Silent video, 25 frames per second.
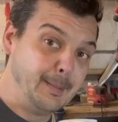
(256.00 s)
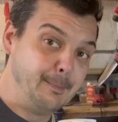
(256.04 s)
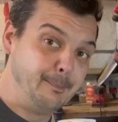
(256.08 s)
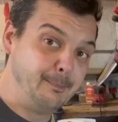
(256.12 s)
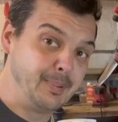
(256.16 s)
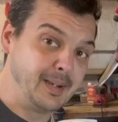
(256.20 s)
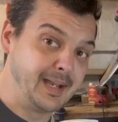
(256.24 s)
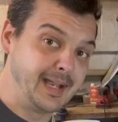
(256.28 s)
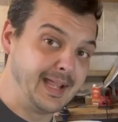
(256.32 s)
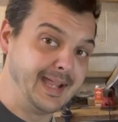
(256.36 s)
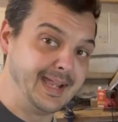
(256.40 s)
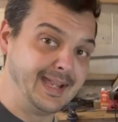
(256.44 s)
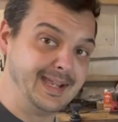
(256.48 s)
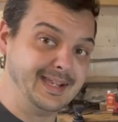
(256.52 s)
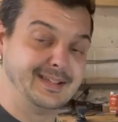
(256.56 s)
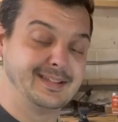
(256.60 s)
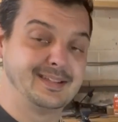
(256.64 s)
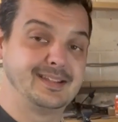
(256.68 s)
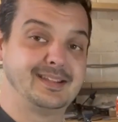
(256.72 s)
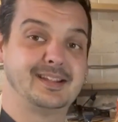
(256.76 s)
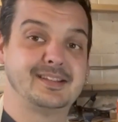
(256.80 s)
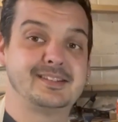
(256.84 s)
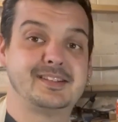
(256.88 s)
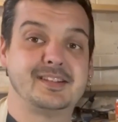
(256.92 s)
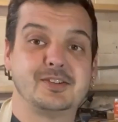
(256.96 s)
blade.
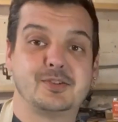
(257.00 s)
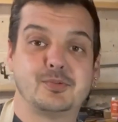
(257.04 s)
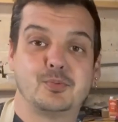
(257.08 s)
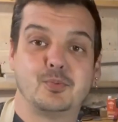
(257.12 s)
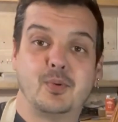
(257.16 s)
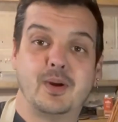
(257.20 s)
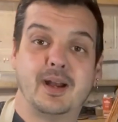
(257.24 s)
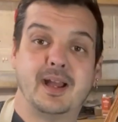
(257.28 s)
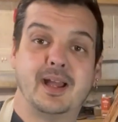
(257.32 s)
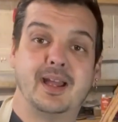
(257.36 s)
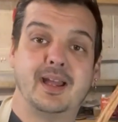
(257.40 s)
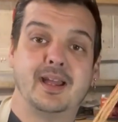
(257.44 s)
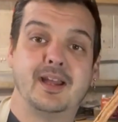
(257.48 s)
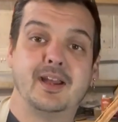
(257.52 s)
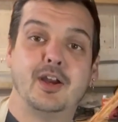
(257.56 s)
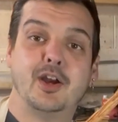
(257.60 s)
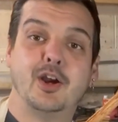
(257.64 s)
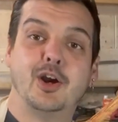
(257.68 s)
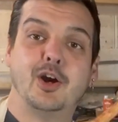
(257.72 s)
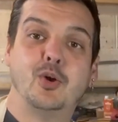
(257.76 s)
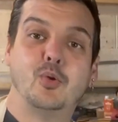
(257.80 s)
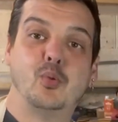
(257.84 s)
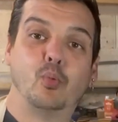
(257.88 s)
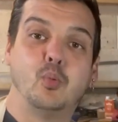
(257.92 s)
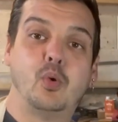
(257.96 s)
This is where
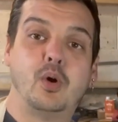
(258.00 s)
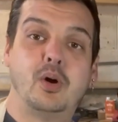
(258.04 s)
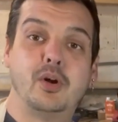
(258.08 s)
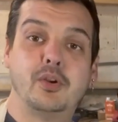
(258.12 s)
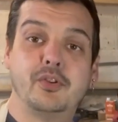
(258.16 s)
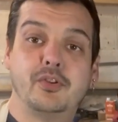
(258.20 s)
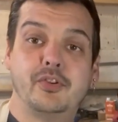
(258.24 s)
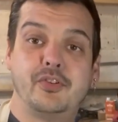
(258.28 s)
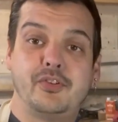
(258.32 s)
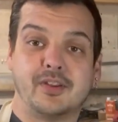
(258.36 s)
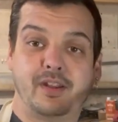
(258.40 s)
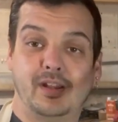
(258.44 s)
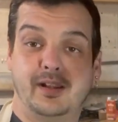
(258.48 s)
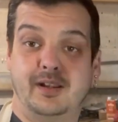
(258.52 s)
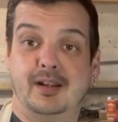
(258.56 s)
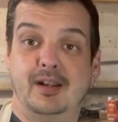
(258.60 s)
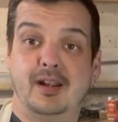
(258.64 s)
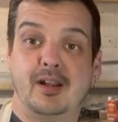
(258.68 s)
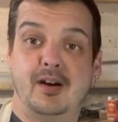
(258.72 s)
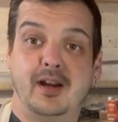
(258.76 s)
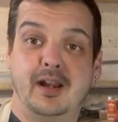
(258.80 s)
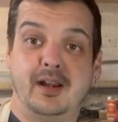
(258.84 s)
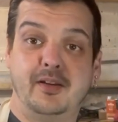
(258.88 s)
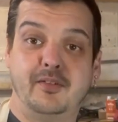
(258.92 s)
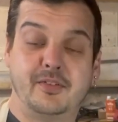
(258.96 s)
wands and
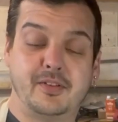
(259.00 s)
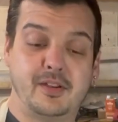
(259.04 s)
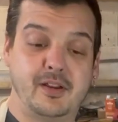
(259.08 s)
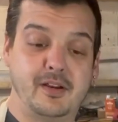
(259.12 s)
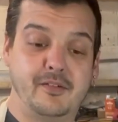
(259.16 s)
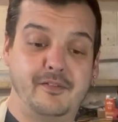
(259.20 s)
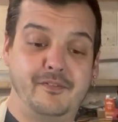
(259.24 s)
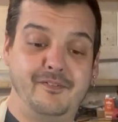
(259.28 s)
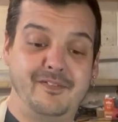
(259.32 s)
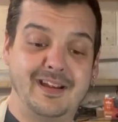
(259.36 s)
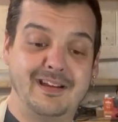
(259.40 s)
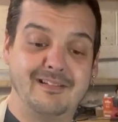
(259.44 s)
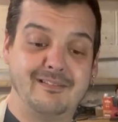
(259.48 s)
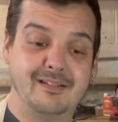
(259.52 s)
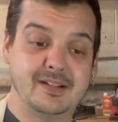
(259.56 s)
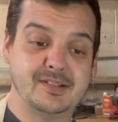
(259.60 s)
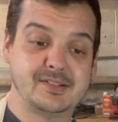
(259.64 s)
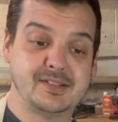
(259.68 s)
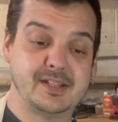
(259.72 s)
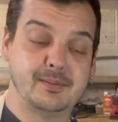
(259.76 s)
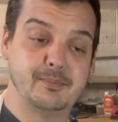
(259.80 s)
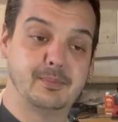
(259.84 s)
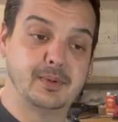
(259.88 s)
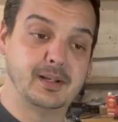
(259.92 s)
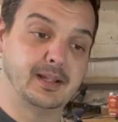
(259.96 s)
knives are very
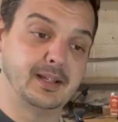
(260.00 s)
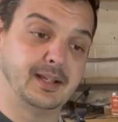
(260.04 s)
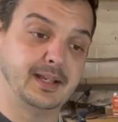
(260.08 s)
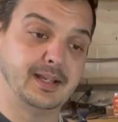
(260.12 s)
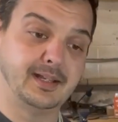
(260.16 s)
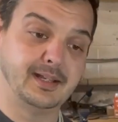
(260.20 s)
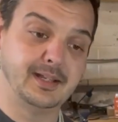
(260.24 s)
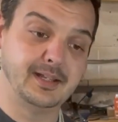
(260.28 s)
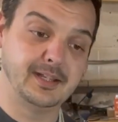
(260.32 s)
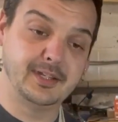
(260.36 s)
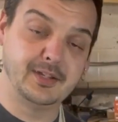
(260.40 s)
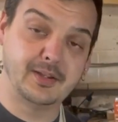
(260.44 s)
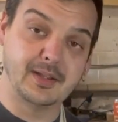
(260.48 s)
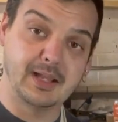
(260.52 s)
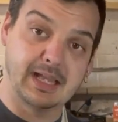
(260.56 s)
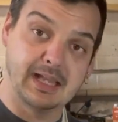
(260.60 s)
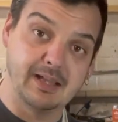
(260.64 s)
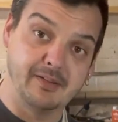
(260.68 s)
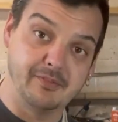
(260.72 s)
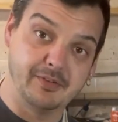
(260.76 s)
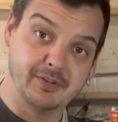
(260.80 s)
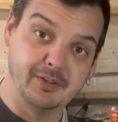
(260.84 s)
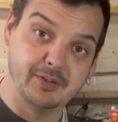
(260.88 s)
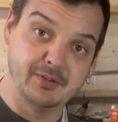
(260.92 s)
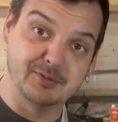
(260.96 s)
similar, in that you
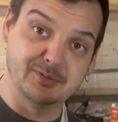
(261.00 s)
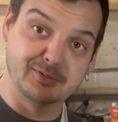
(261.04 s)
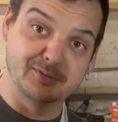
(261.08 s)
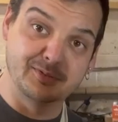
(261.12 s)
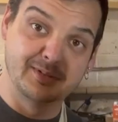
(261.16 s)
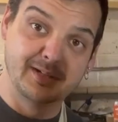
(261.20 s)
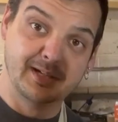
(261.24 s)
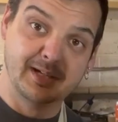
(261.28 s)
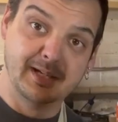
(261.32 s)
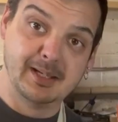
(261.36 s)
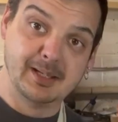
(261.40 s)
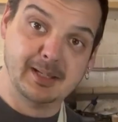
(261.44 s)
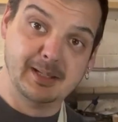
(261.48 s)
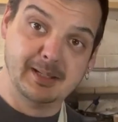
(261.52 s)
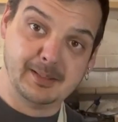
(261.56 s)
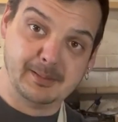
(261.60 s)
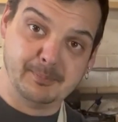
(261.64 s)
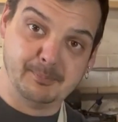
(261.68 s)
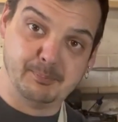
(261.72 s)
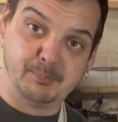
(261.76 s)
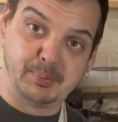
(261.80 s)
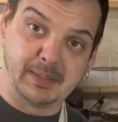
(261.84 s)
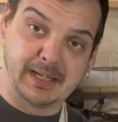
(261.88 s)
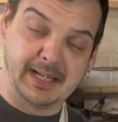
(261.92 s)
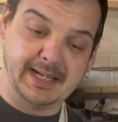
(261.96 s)
have your
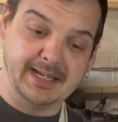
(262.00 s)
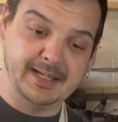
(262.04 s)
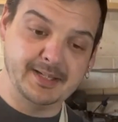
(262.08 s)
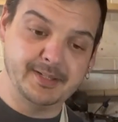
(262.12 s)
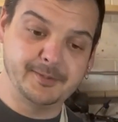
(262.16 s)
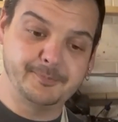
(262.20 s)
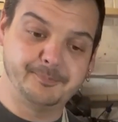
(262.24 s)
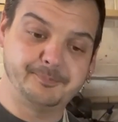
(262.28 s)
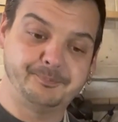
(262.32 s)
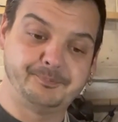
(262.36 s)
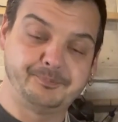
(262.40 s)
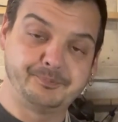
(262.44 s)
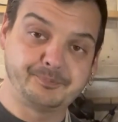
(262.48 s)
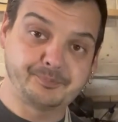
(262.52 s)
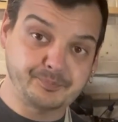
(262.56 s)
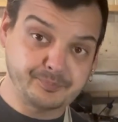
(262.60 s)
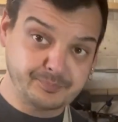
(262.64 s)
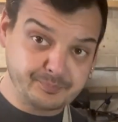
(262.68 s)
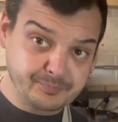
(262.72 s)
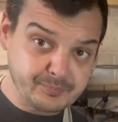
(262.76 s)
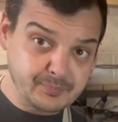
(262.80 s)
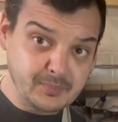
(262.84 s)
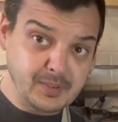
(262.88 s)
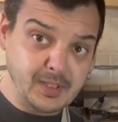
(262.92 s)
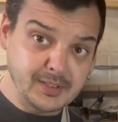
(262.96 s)
blade,
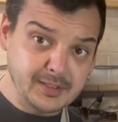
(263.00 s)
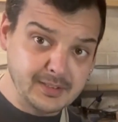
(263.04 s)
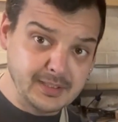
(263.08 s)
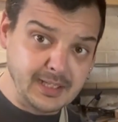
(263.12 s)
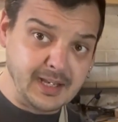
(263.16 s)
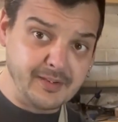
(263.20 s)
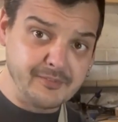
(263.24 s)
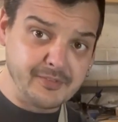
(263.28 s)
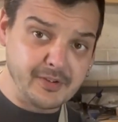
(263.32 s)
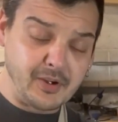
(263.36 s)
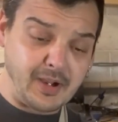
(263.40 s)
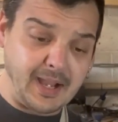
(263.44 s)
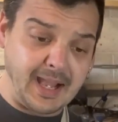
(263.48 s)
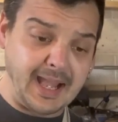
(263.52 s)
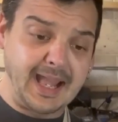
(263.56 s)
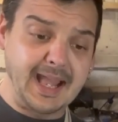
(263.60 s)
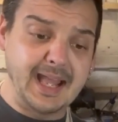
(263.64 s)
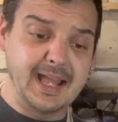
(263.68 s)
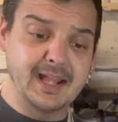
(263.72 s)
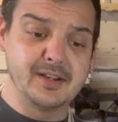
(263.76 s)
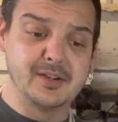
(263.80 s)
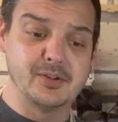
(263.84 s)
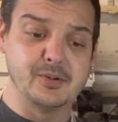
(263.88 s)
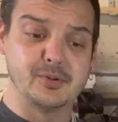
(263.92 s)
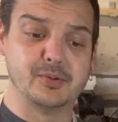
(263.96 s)
you have your
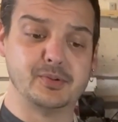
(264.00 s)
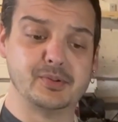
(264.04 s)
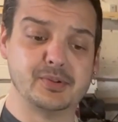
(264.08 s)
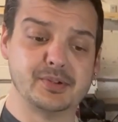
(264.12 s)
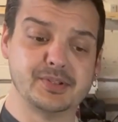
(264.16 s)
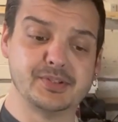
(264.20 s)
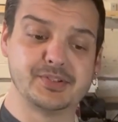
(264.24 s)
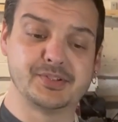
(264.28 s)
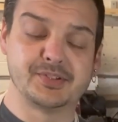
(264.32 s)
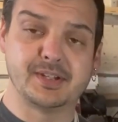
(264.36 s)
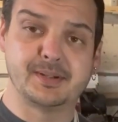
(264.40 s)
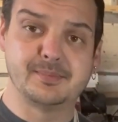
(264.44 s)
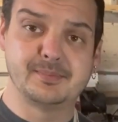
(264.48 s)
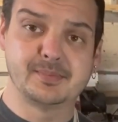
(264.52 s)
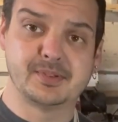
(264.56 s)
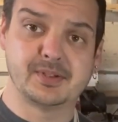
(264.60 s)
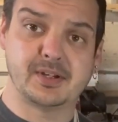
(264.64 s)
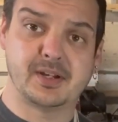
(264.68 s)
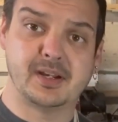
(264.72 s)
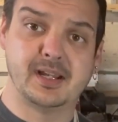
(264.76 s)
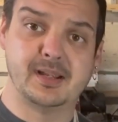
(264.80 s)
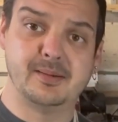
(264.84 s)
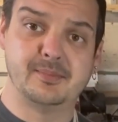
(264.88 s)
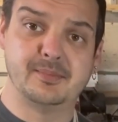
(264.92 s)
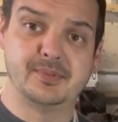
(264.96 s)
handle.
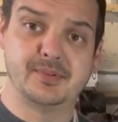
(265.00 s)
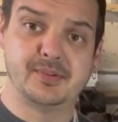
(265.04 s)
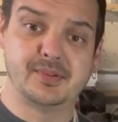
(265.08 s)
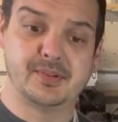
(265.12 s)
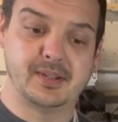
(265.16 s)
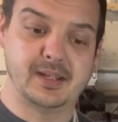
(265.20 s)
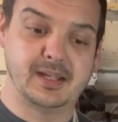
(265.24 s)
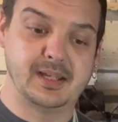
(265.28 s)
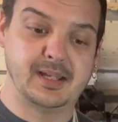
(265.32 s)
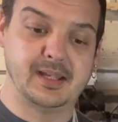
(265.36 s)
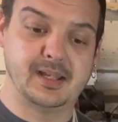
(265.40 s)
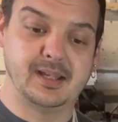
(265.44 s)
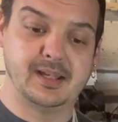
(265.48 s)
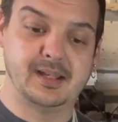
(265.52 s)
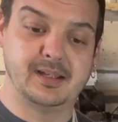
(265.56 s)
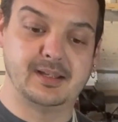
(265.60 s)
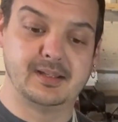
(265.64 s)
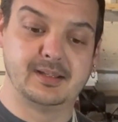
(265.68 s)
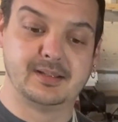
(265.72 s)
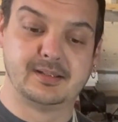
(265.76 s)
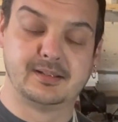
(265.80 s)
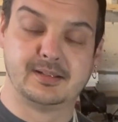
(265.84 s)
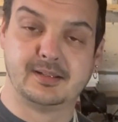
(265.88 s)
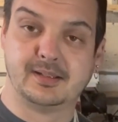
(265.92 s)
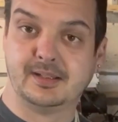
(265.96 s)
Sometimes
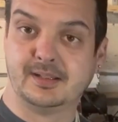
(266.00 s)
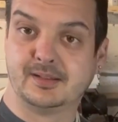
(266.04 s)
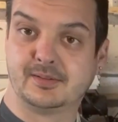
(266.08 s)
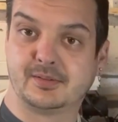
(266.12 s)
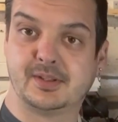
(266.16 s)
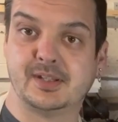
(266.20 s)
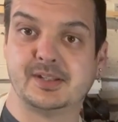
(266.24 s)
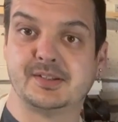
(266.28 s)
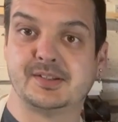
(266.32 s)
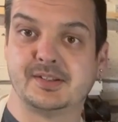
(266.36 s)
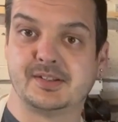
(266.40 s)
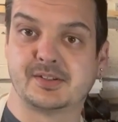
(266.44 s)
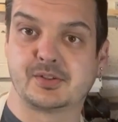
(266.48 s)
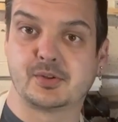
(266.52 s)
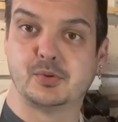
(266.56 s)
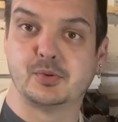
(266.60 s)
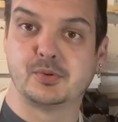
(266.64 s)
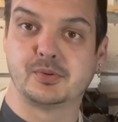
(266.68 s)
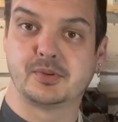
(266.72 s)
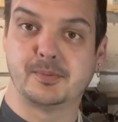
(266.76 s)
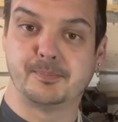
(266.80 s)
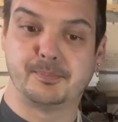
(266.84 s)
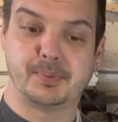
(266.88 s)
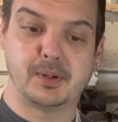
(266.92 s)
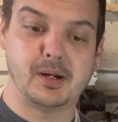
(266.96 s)
this is
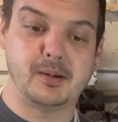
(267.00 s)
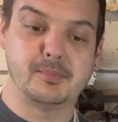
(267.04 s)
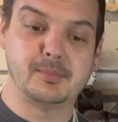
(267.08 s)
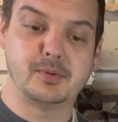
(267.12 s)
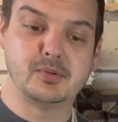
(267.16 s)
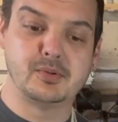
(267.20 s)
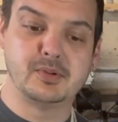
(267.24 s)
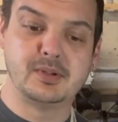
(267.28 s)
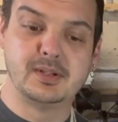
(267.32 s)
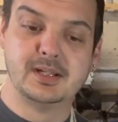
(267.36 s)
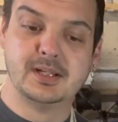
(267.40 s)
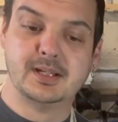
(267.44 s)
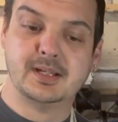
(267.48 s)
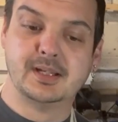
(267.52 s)
called the pommel,